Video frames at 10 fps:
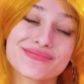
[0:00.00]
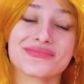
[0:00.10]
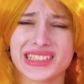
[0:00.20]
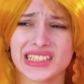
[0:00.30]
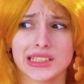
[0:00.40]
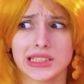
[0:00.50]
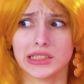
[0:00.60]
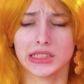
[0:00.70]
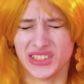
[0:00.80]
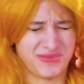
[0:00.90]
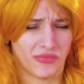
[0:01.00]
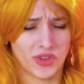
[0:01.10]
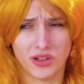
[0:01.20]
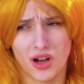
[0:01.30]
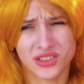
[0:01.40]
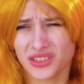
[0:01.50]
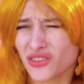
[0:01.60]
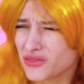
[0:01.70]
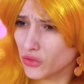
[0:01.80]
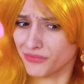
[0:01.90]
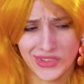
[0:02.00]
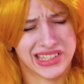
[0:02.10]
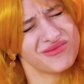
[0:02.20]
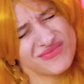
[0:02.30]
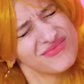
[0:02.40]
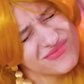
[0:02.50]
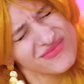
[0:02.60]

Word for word: Who's the rich girl now, eh? Um,